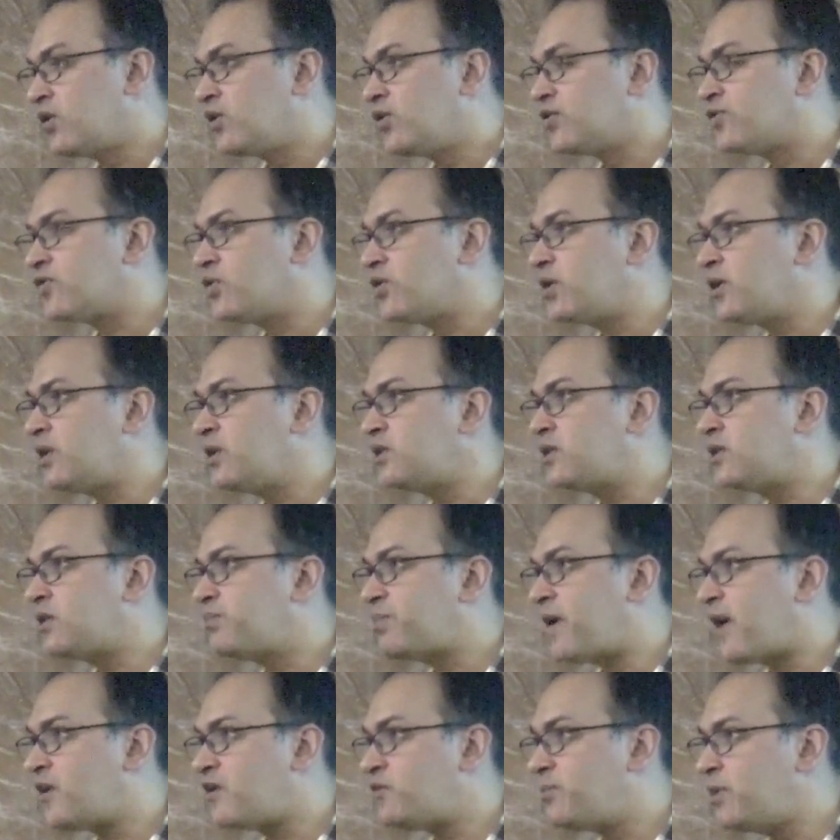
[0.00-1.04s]
So in the
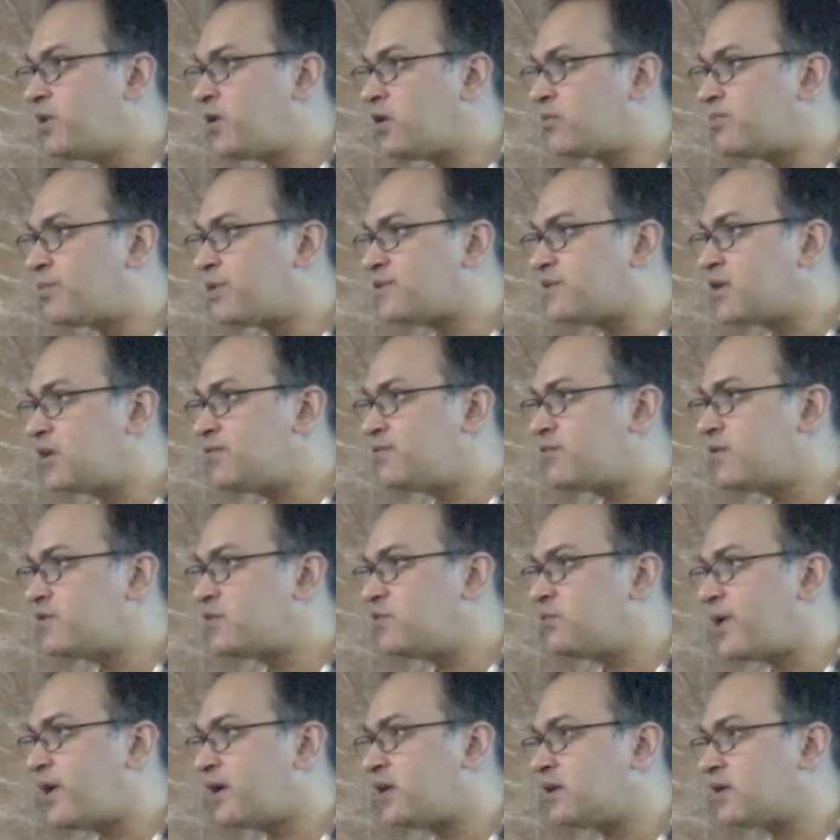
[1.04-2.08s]
management of
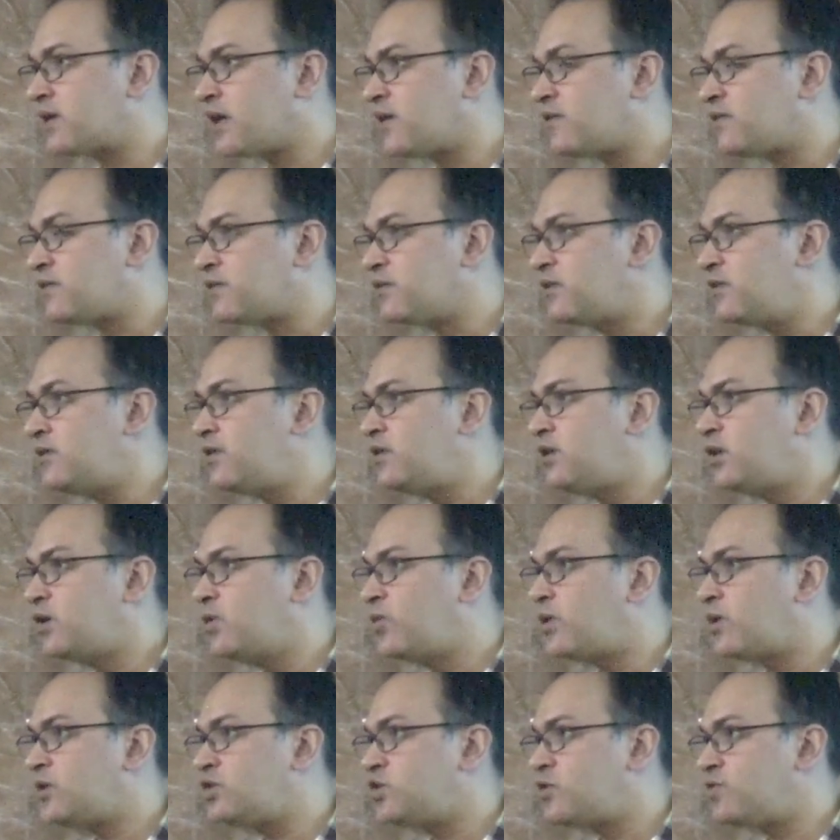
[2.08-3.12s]
muscle-invasive bladder cancer,
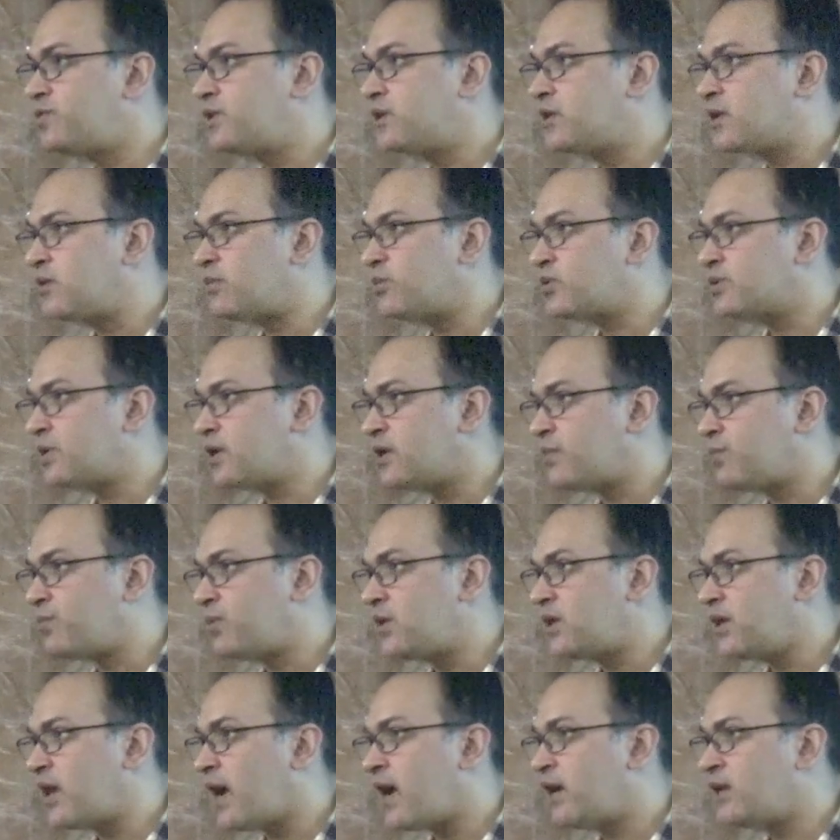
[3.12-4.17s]
neoadjuvant
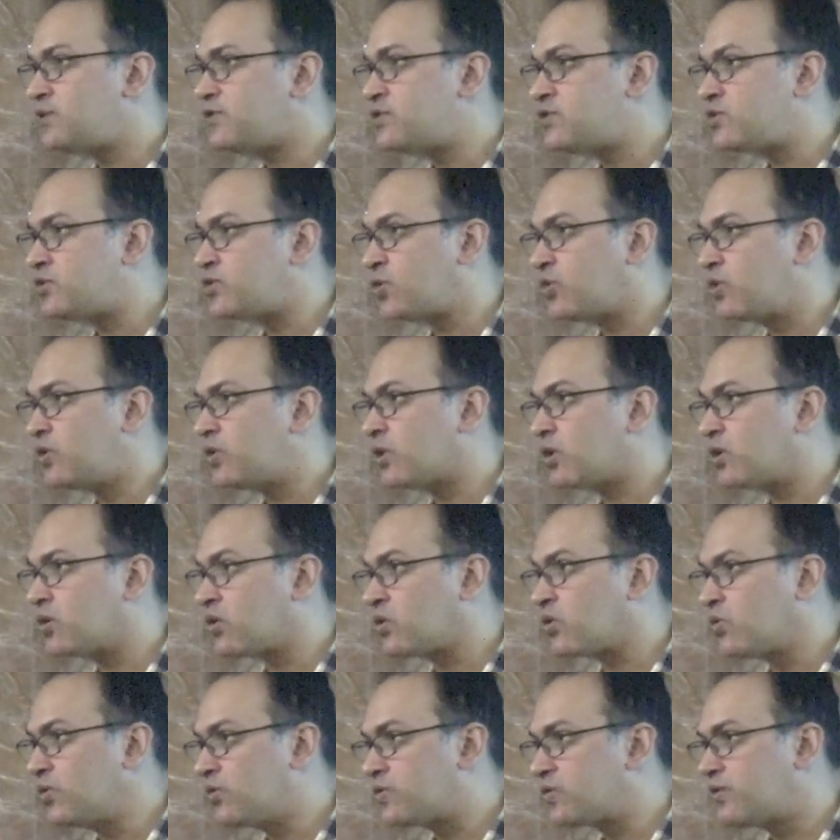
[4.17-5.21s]
chemotherapy has shown
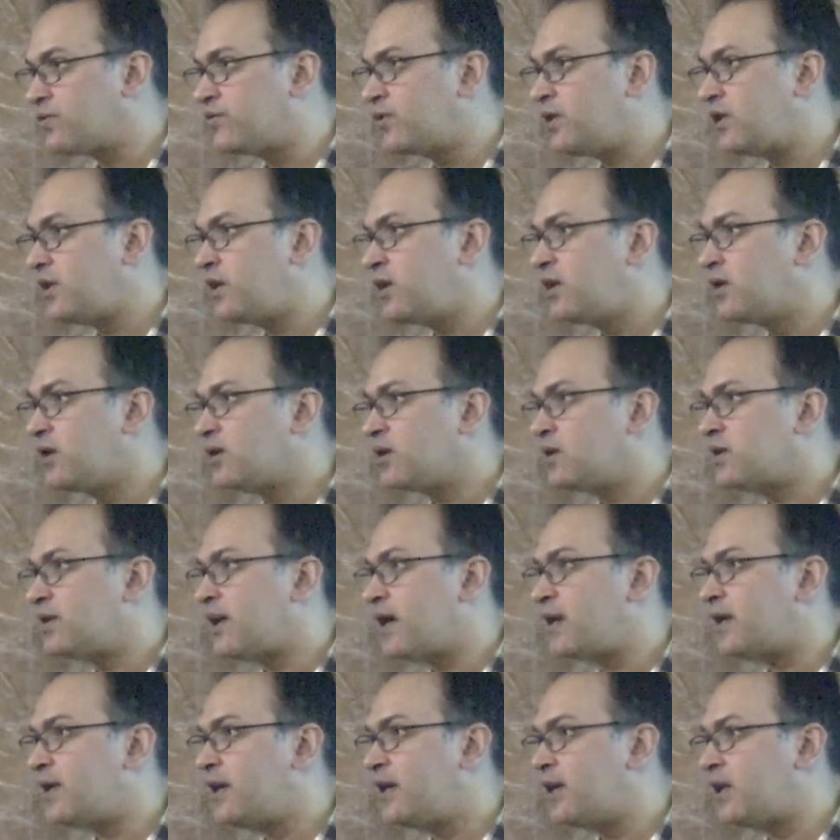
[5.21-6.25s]
conclusively
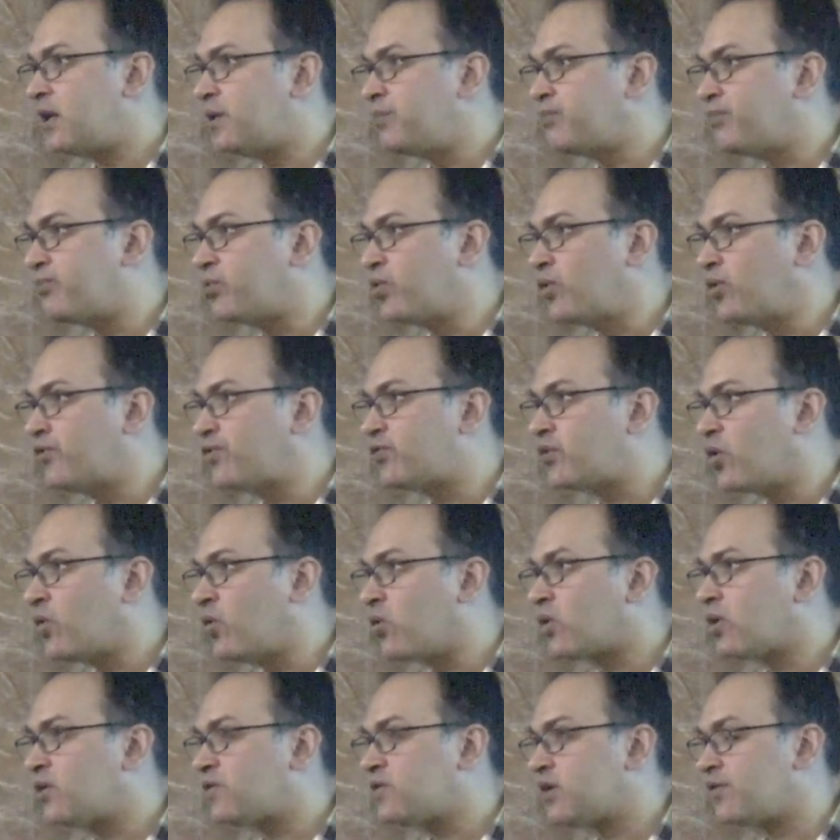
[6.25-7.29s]
that it improves
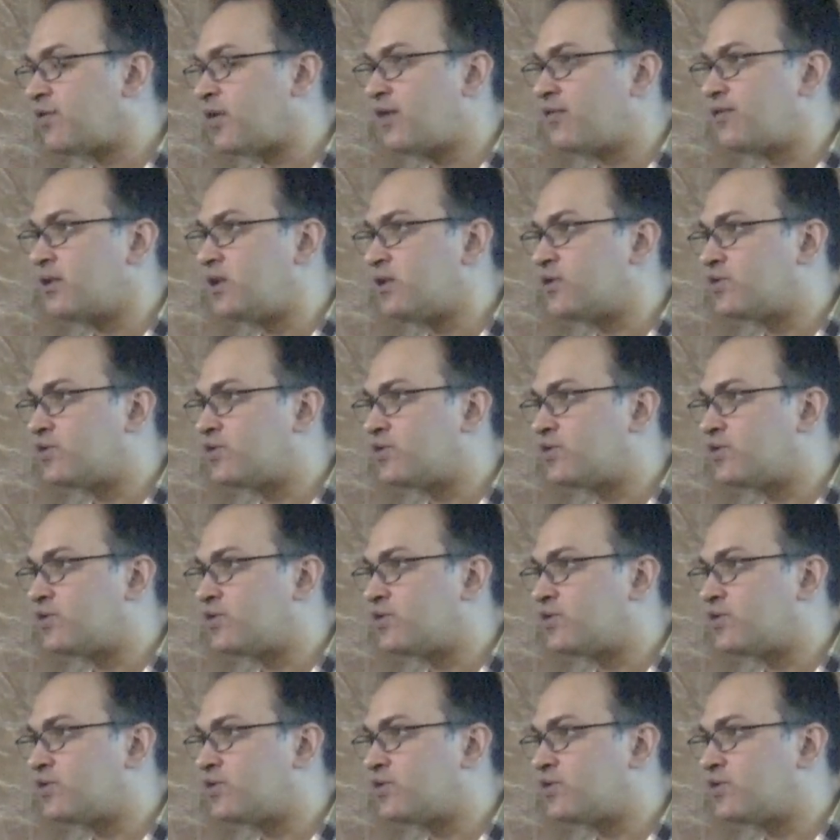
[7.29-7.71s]
overall survival.